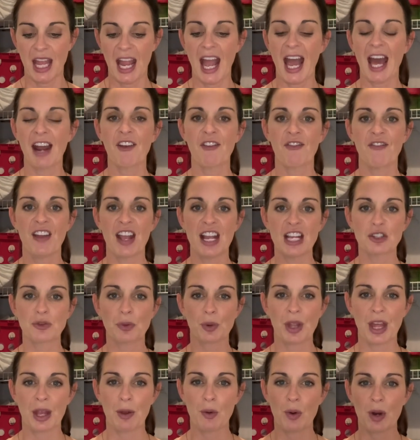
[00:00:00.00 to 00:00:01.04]
had a phase where
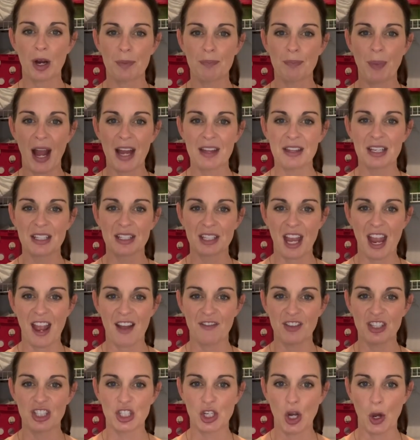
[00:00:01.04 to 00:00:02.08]
they would buy these
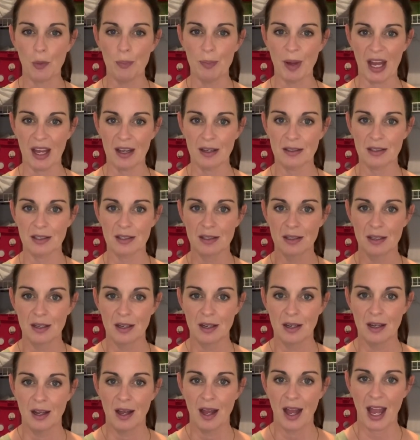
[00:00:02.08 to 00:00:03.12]
canvas tote bags
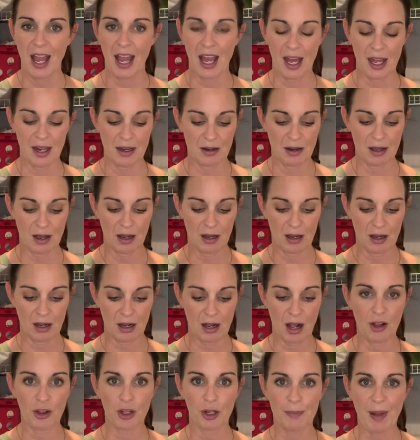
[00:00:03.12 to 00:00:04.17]
and
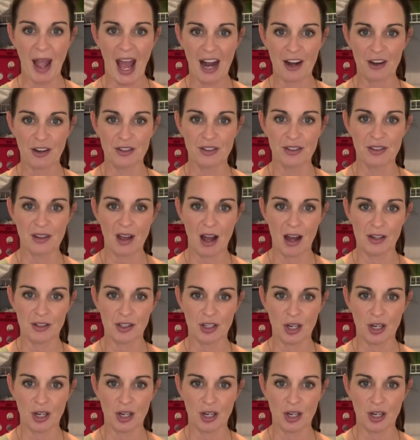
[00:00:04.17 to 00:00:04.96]
color patterns on